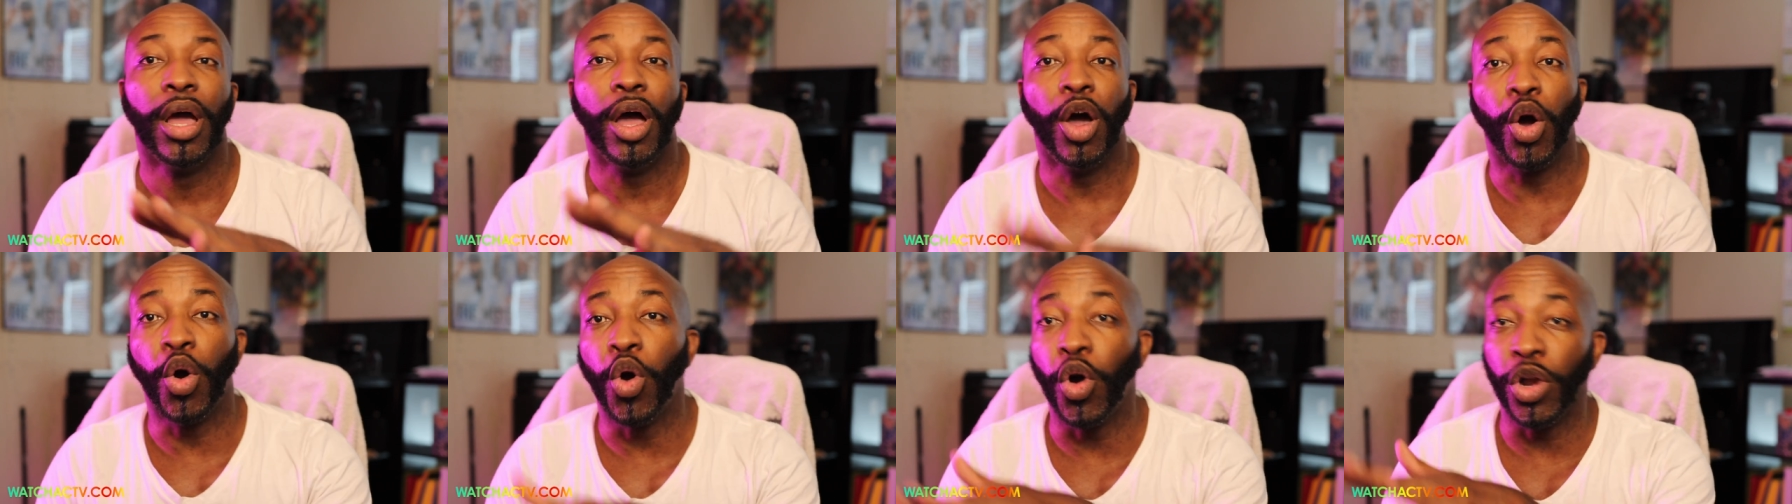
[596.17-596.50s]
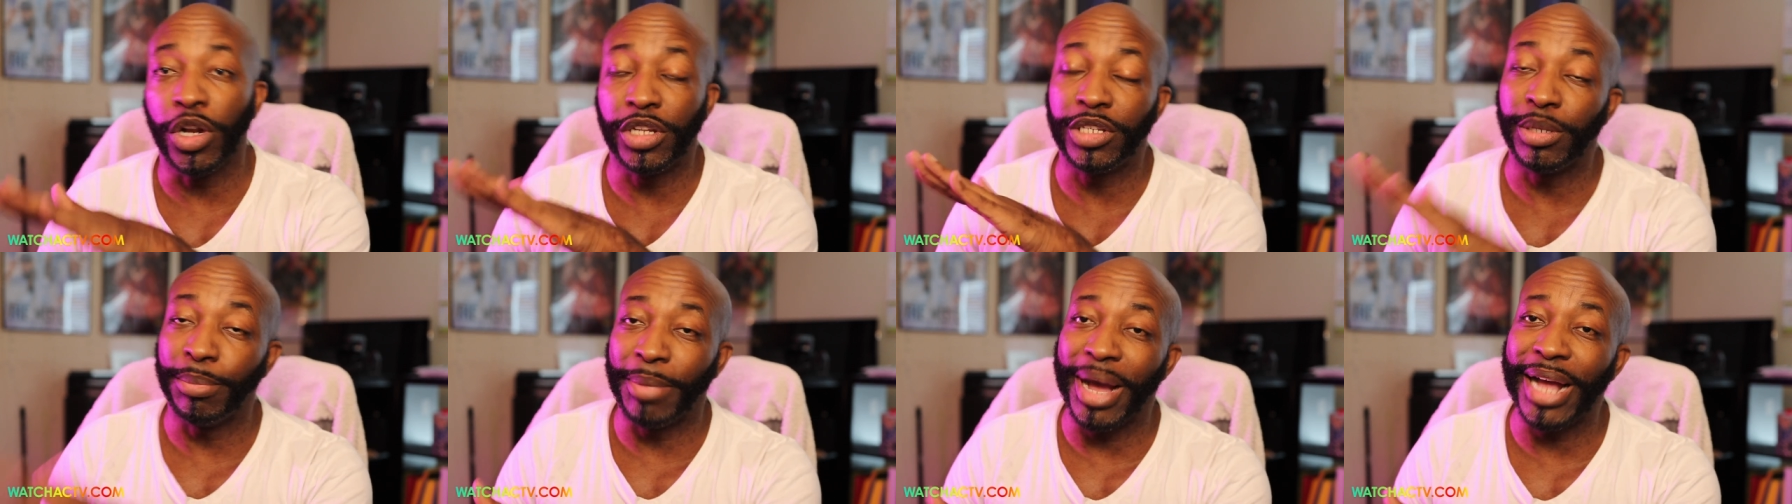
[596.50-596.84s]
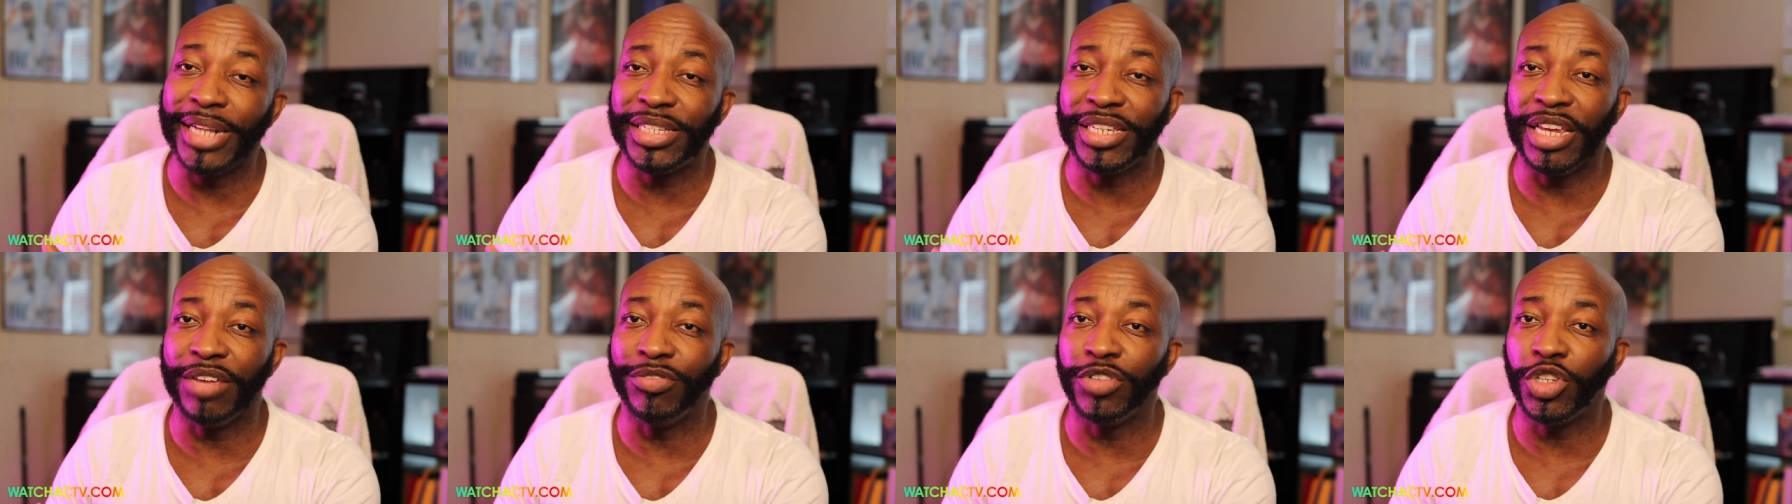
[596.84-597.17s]
According to my
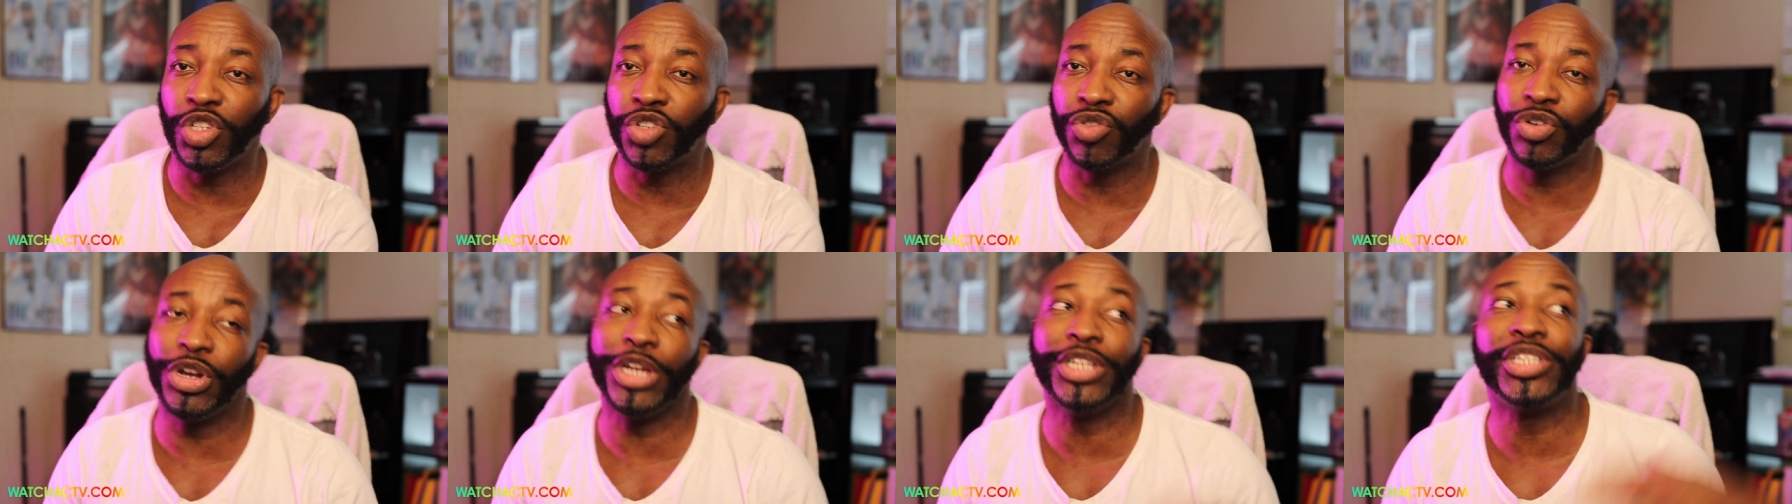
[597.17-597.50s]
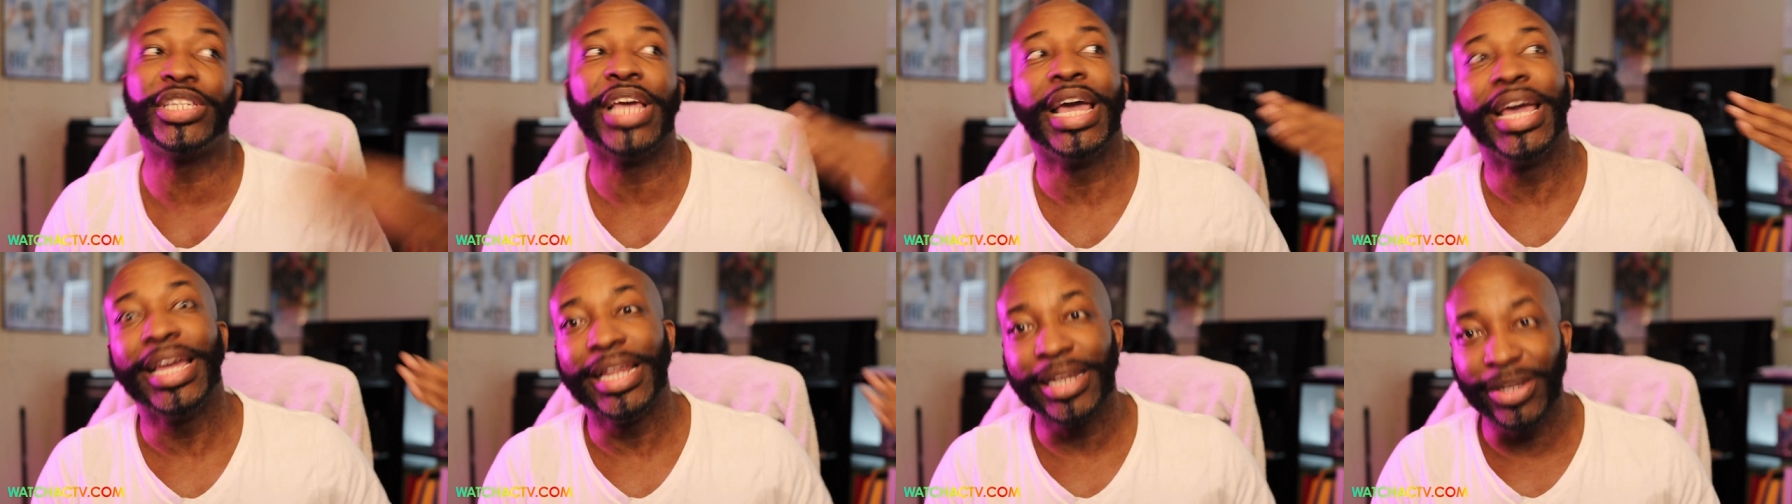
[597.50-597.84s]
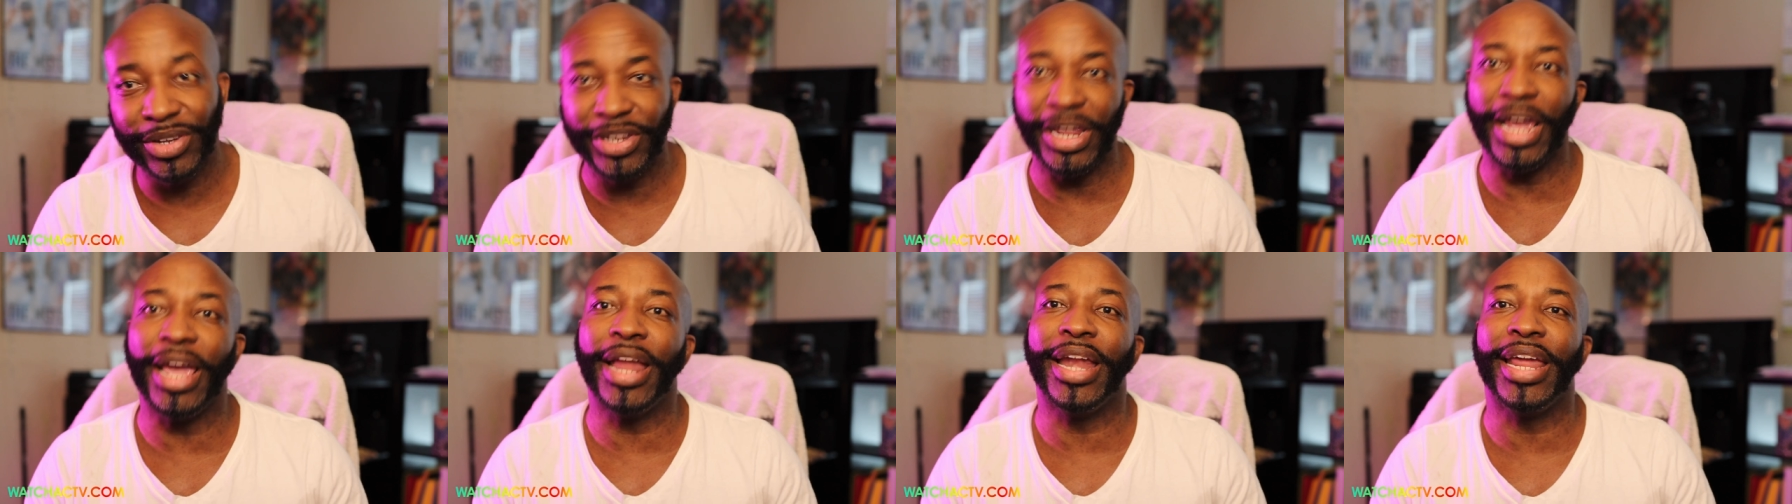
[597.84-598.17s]
TV screens,
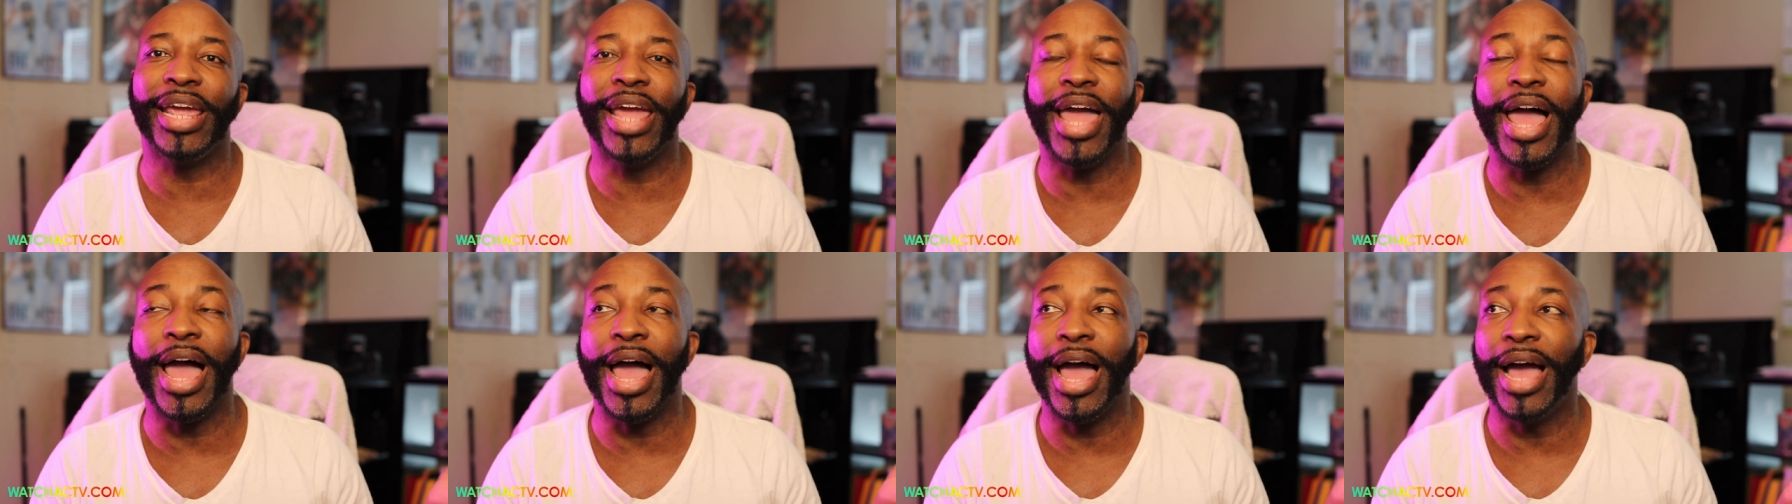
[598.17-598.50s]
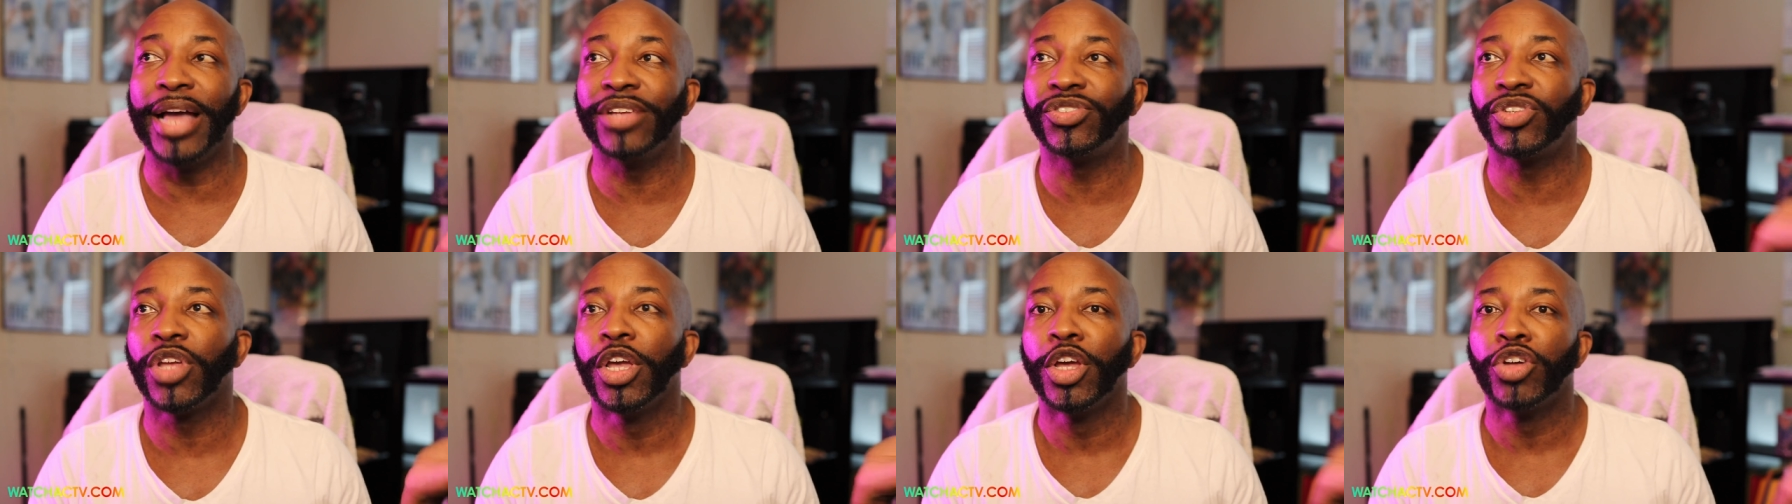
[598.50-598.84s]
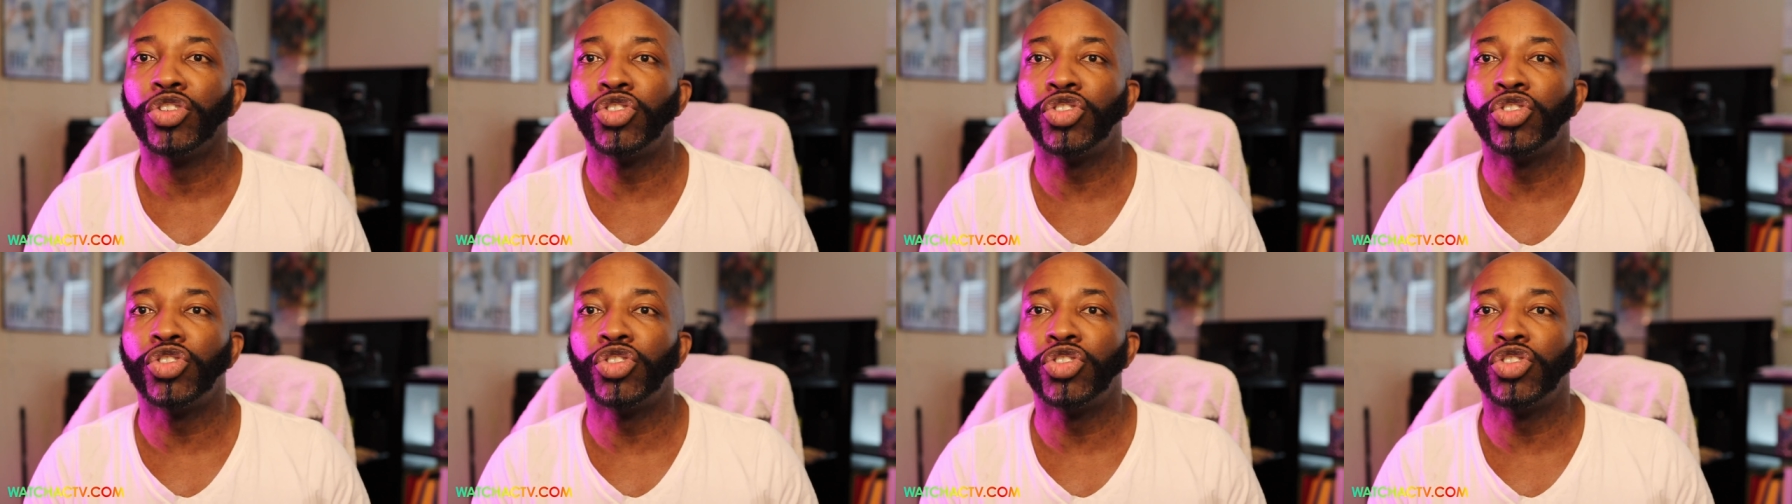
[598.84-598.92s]
Danny has.